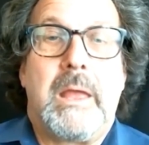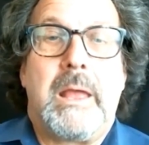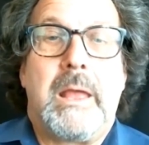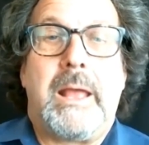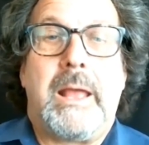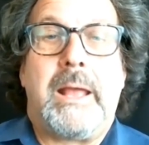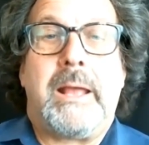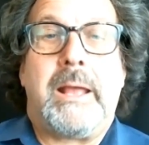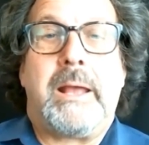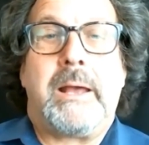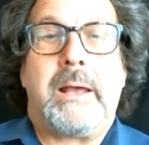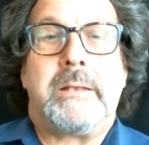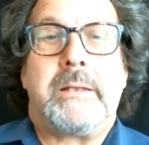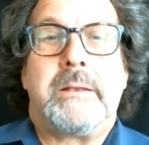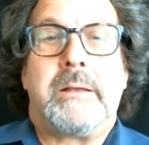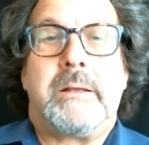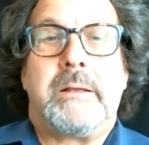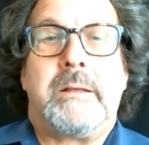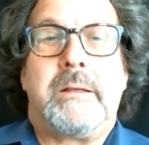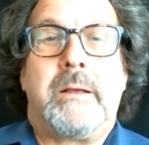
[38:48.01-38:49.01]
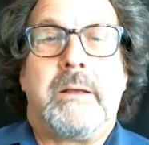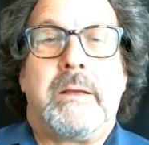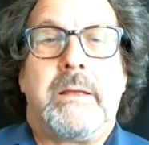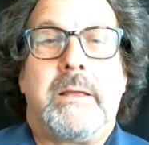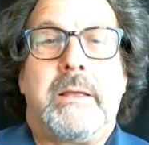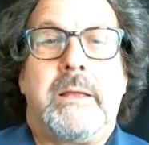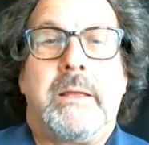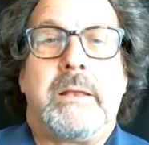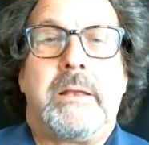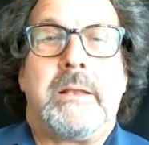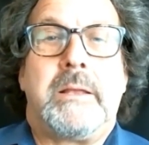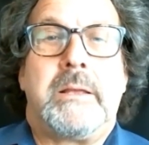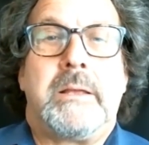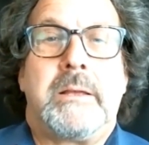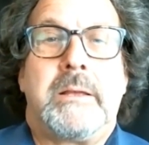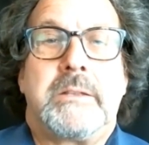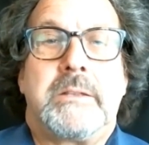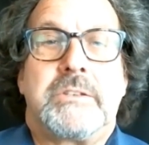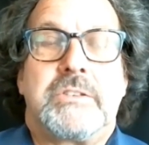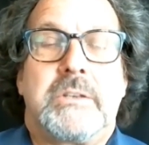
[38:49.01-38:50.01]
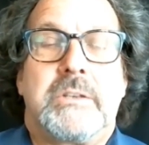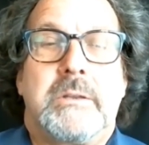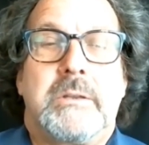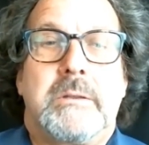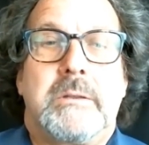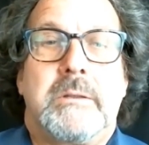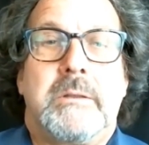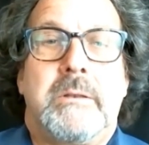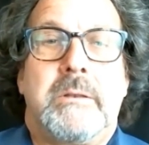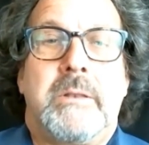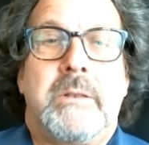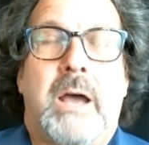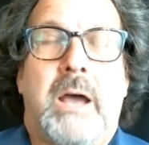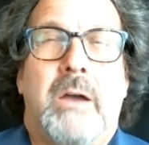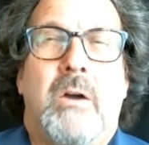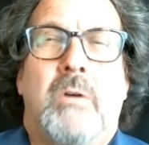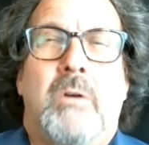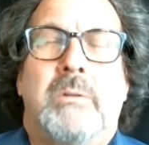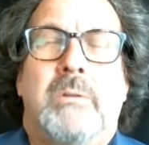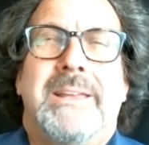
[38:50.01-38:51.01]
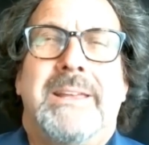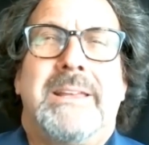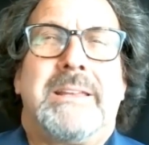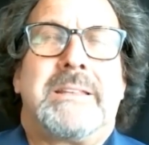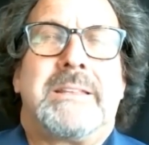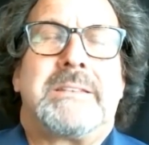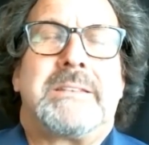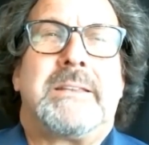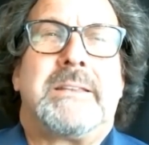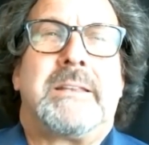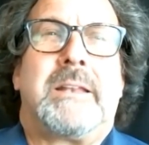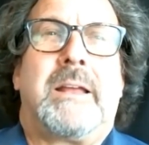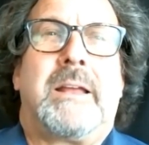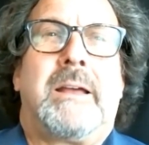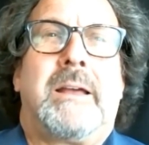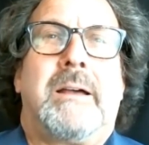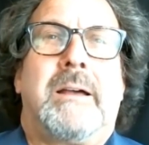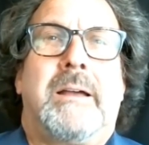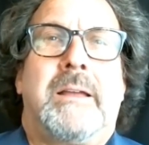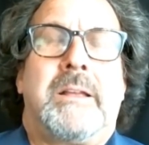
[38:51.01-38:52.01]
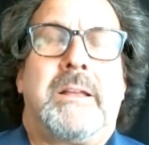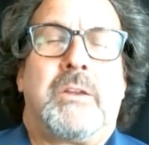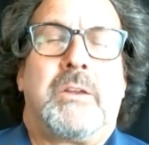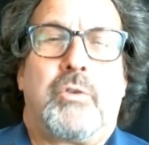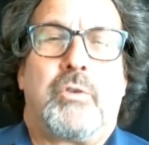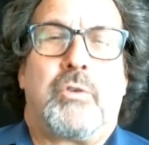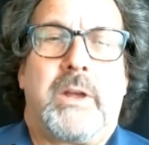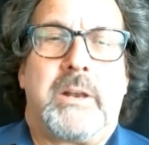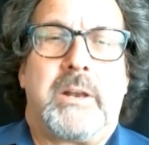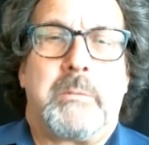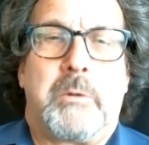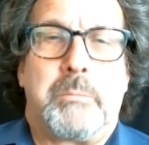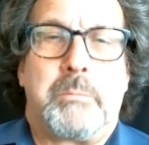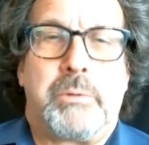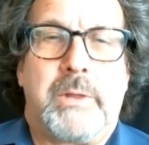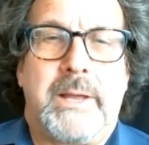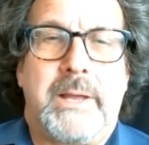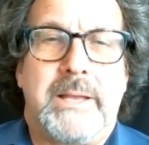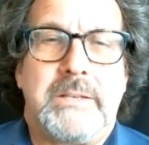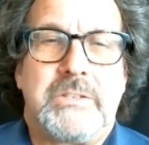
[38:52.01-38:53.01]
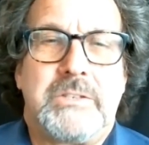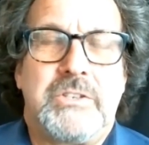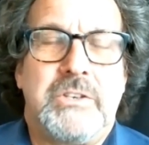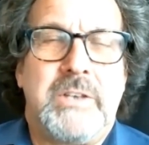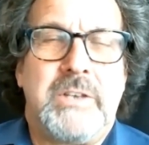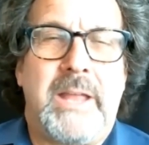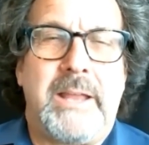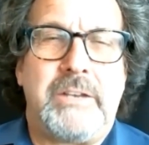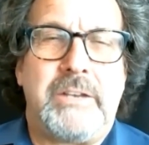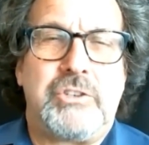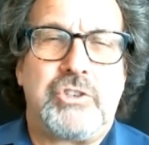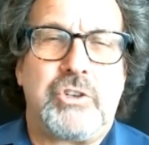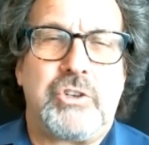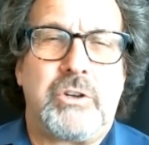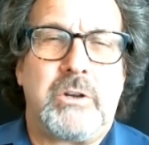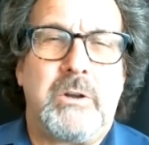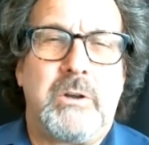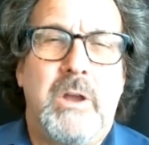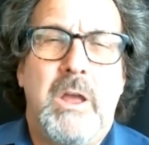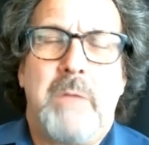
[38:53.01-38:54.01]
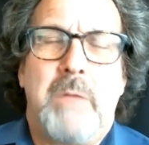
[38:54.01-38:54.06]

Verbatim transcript: and it is not only is it an incredible place, nature,